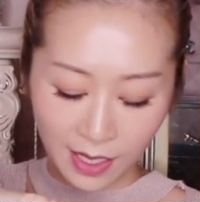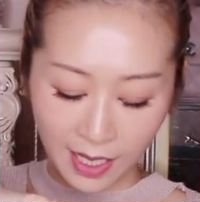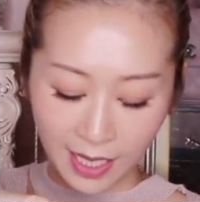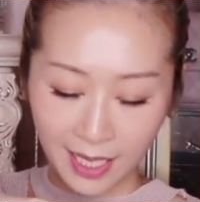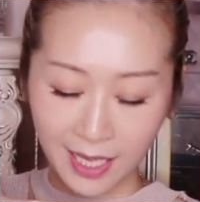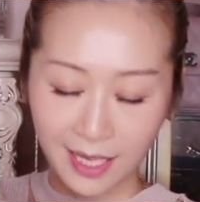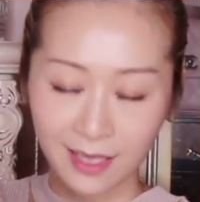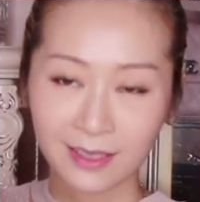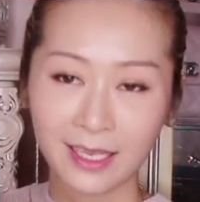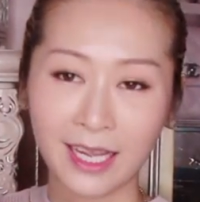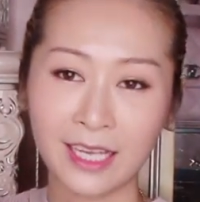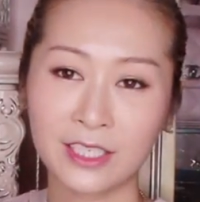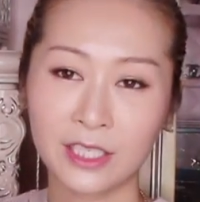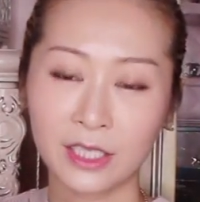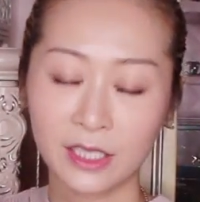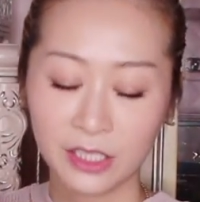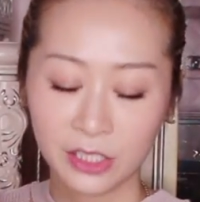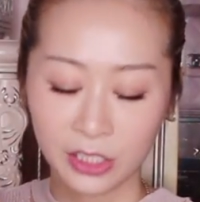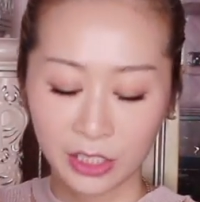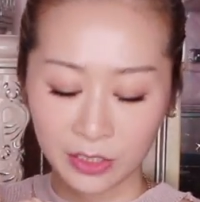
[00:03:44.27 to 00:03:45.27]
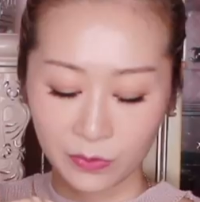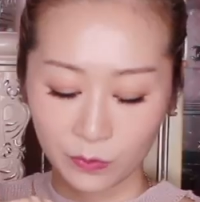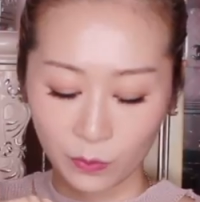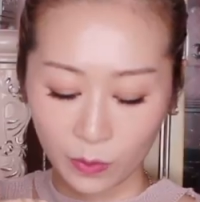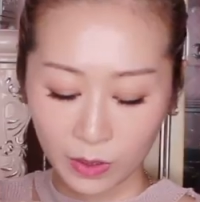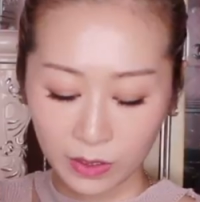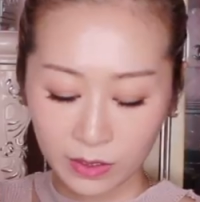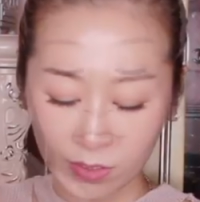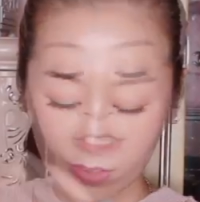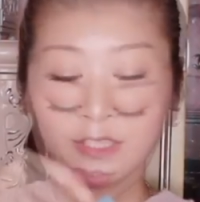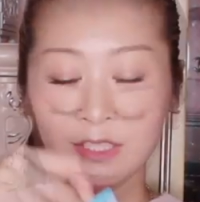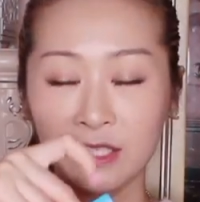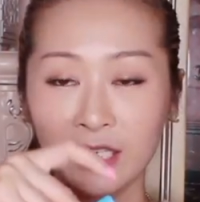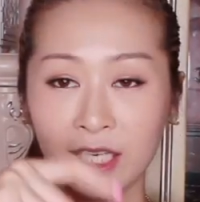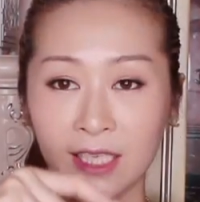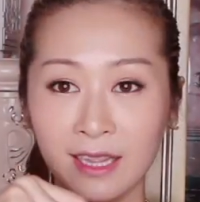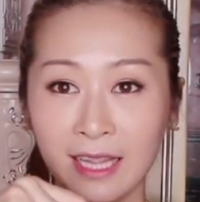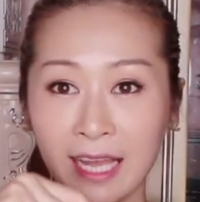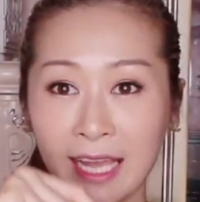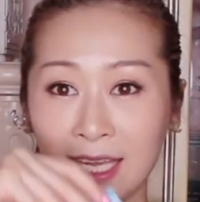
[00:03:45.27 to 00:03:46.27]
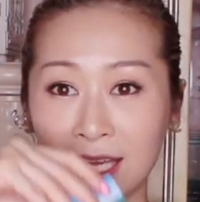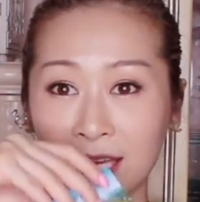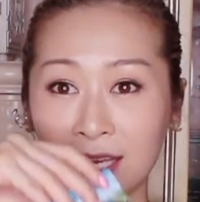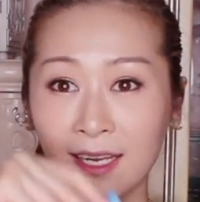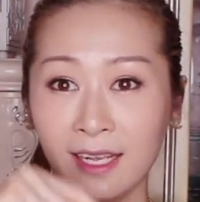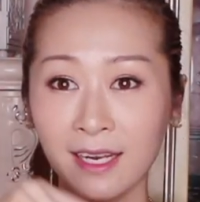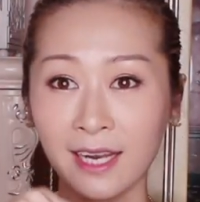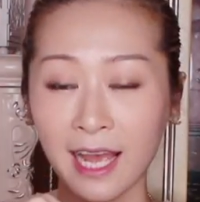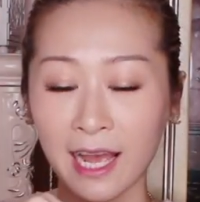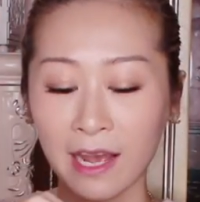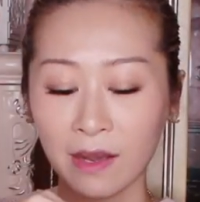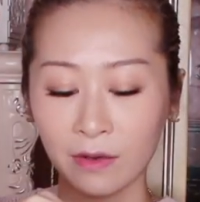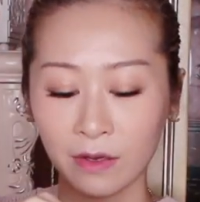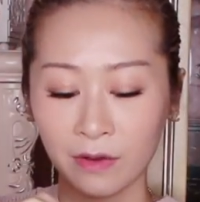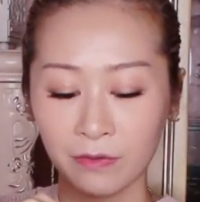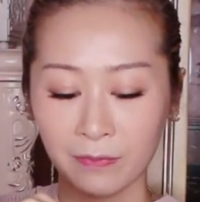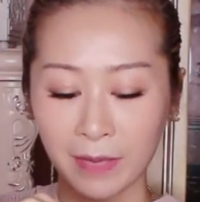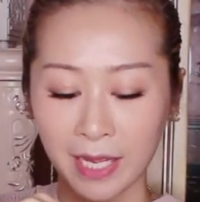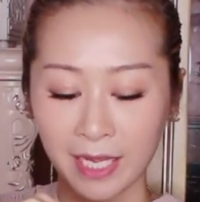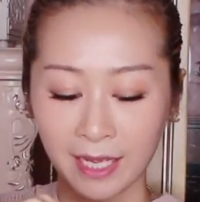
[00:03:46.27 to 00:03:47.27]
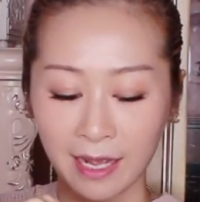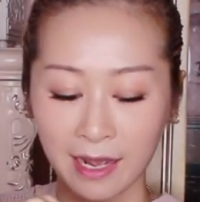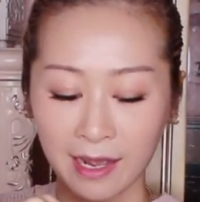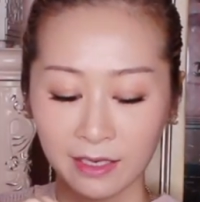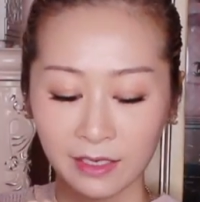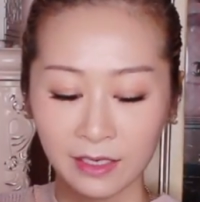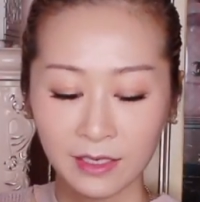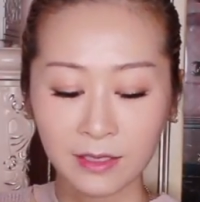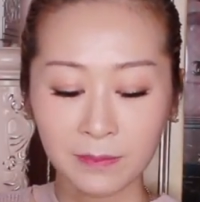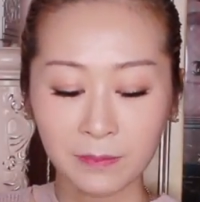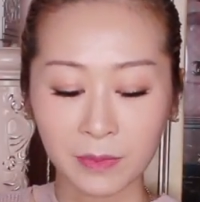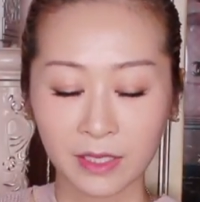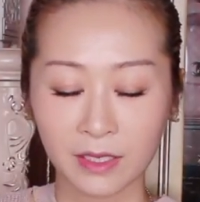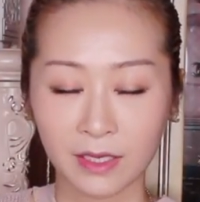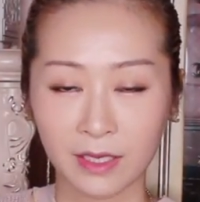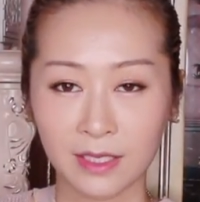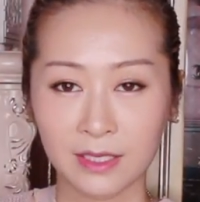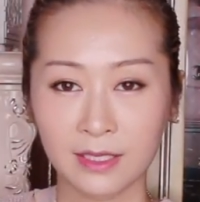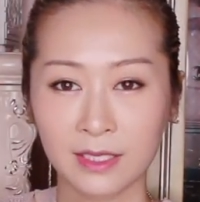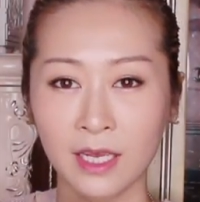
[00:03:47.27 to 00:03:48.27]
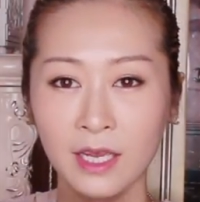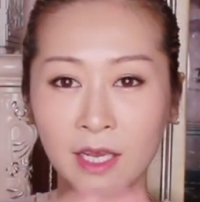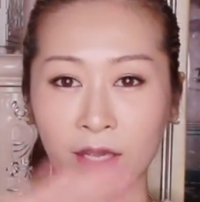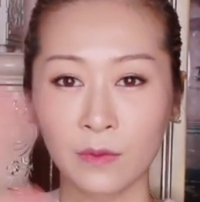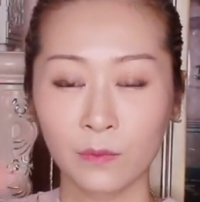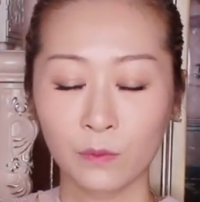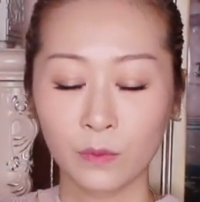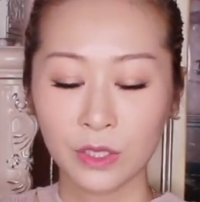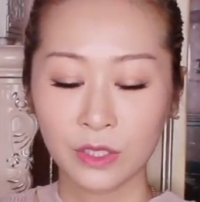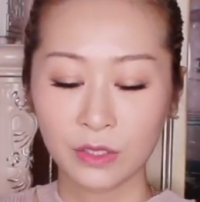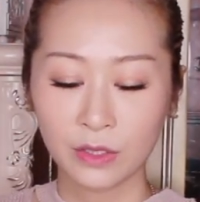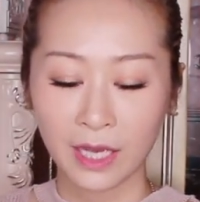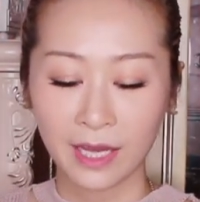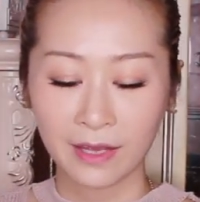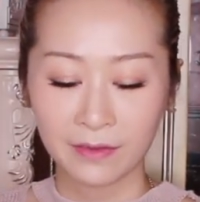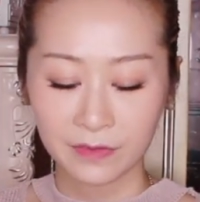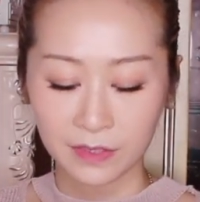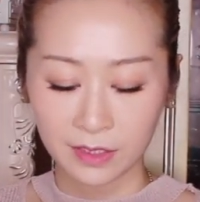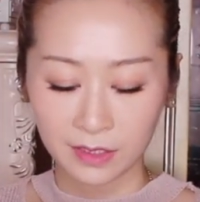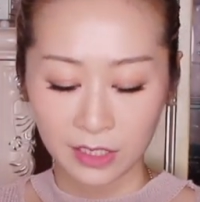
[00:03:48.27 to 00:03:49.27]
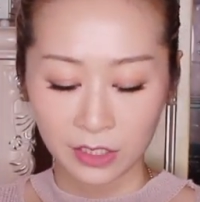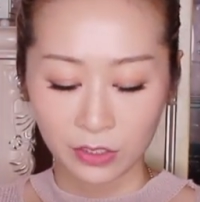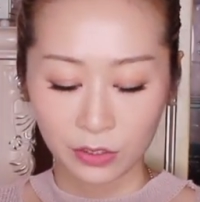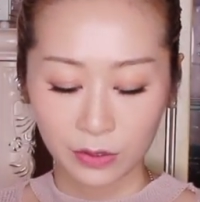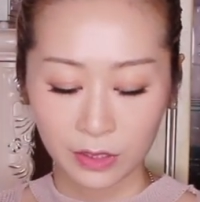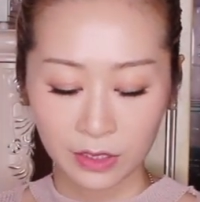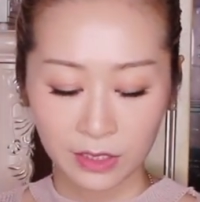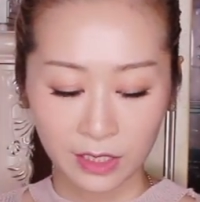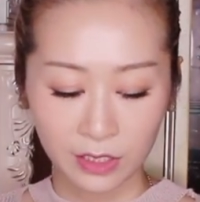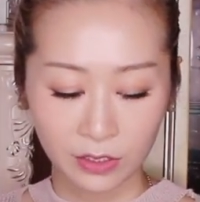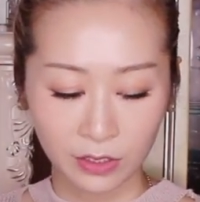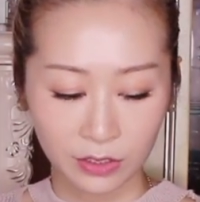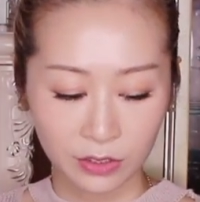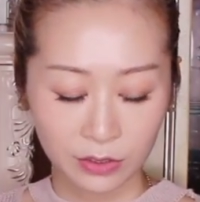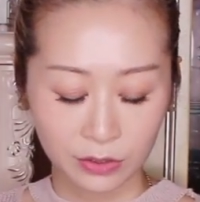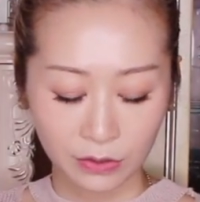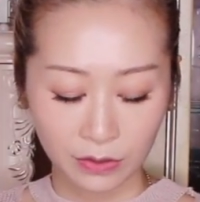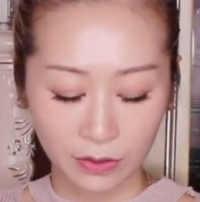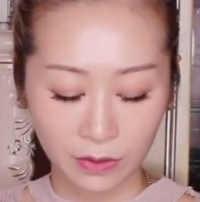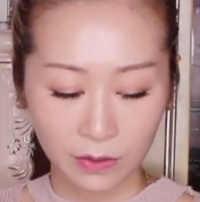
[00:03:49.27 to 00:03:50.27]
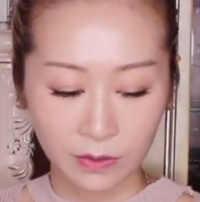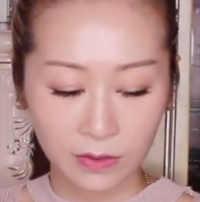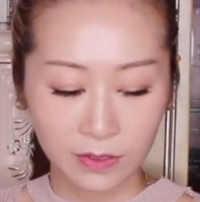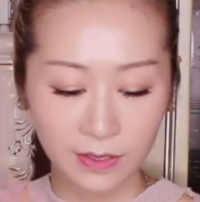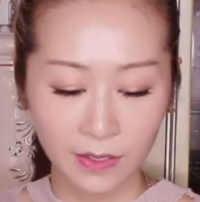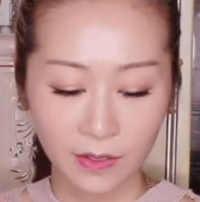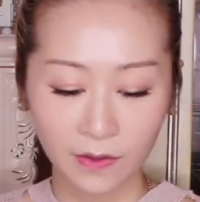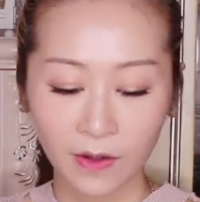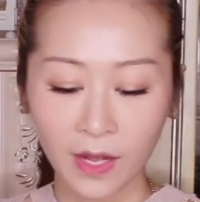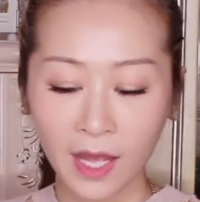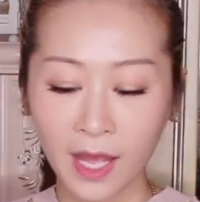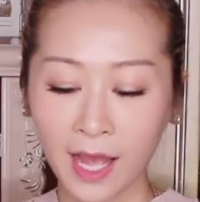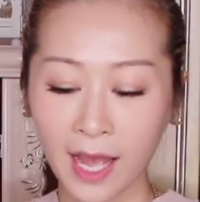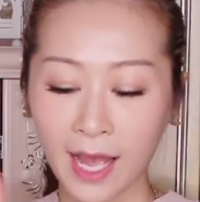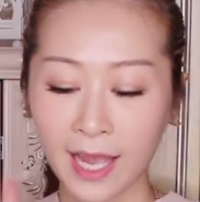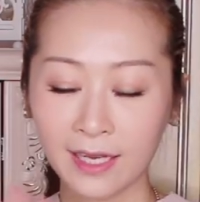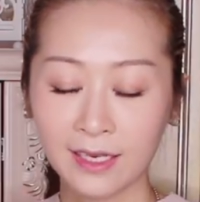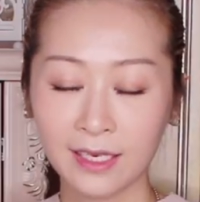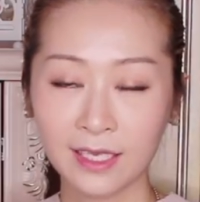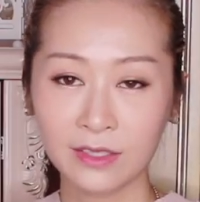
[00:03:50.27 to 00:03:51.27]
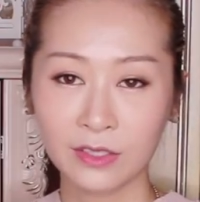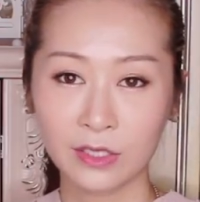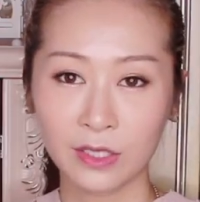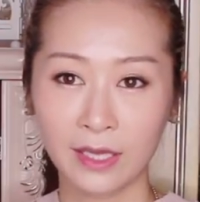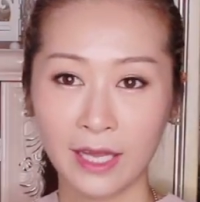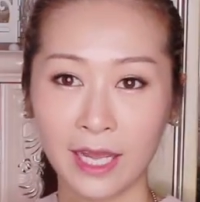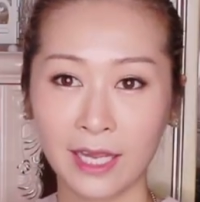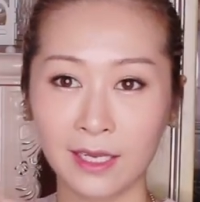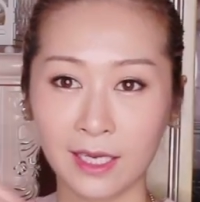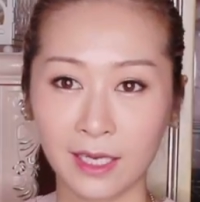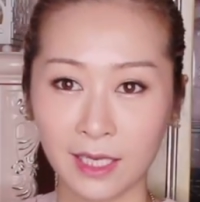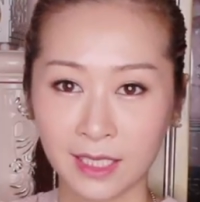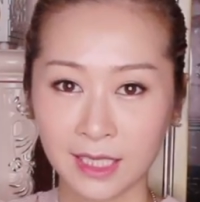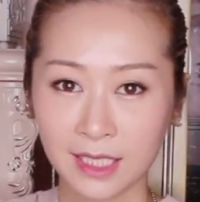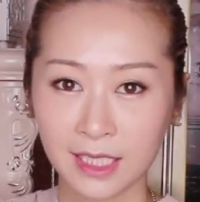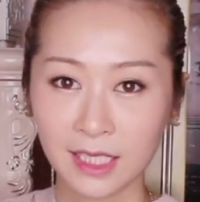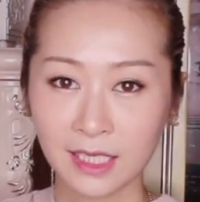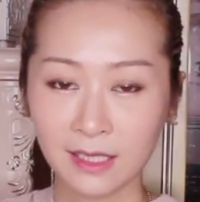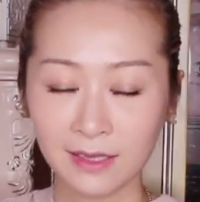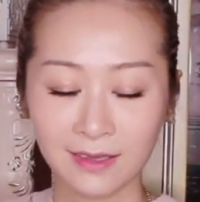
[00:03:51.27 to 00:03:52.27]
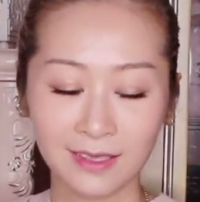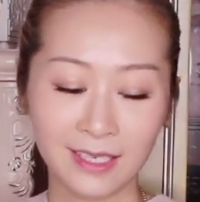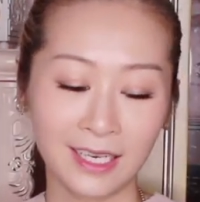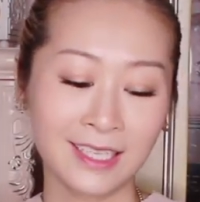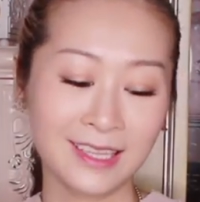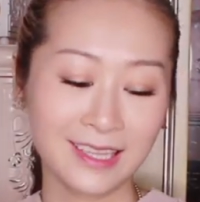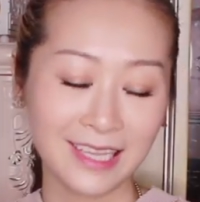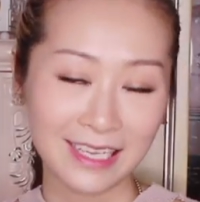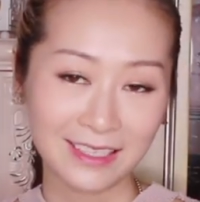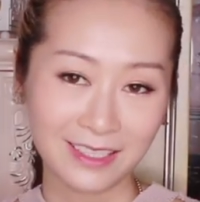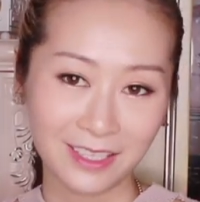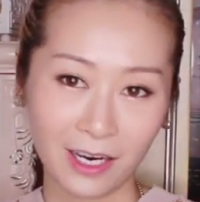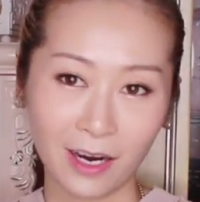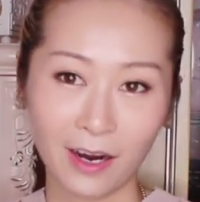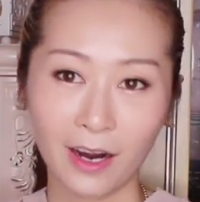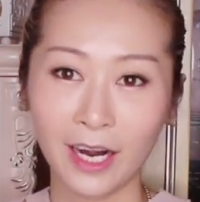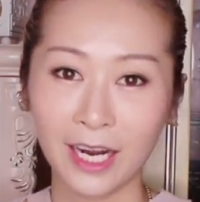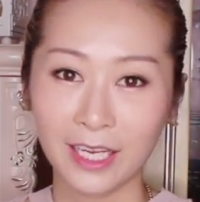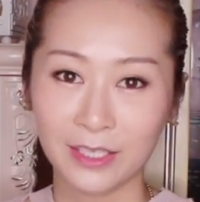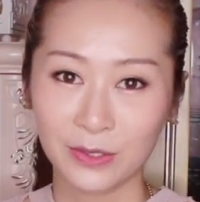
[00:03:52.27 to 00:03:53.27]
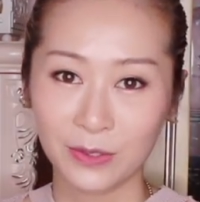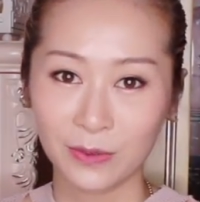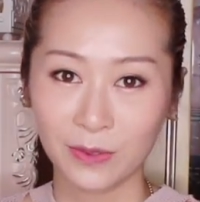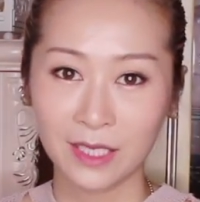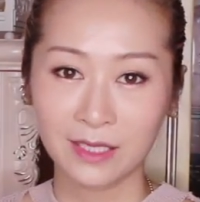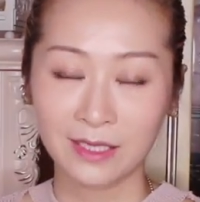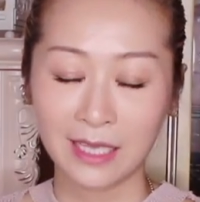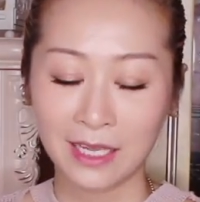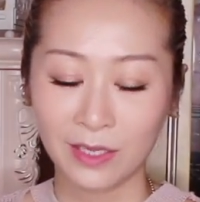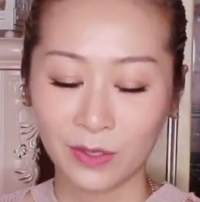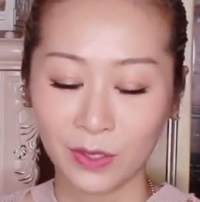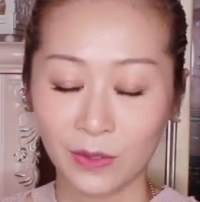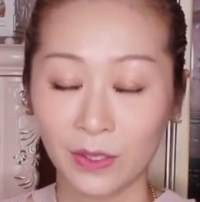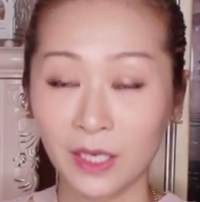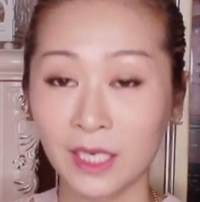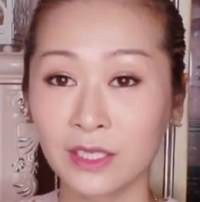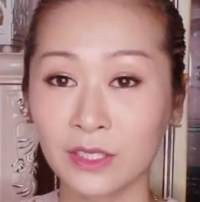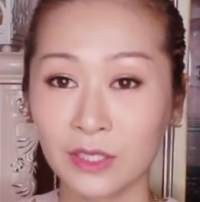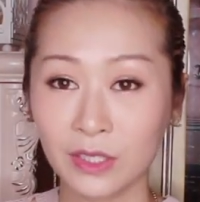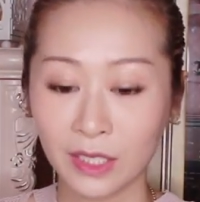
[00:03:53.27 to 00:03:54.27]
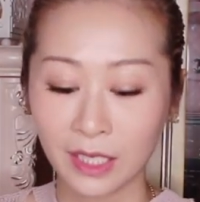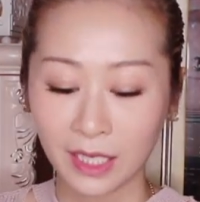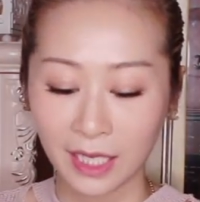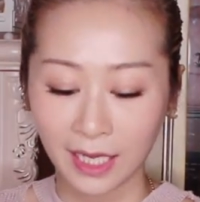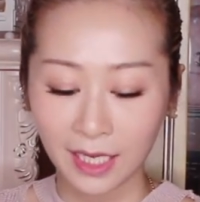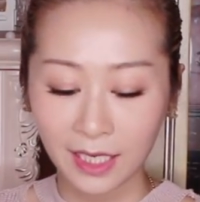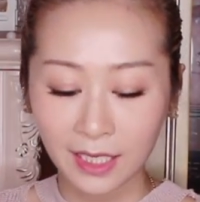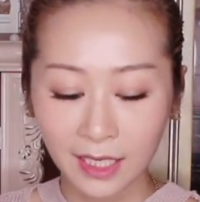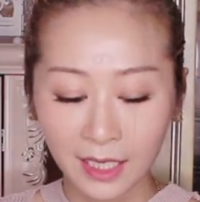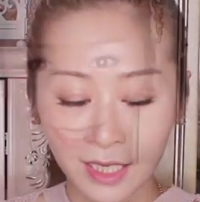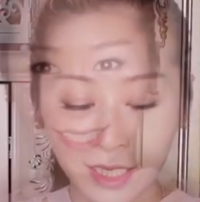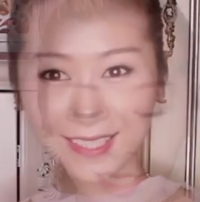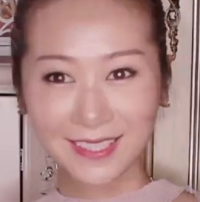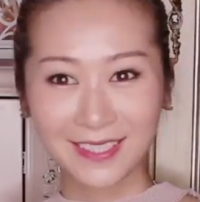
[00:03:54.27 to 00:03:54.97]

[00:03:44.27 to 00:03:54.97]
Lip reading: and actually just once, to get like in and out of my garden, because we do have security control, so I need to like deed that car as soon as I go into the gate.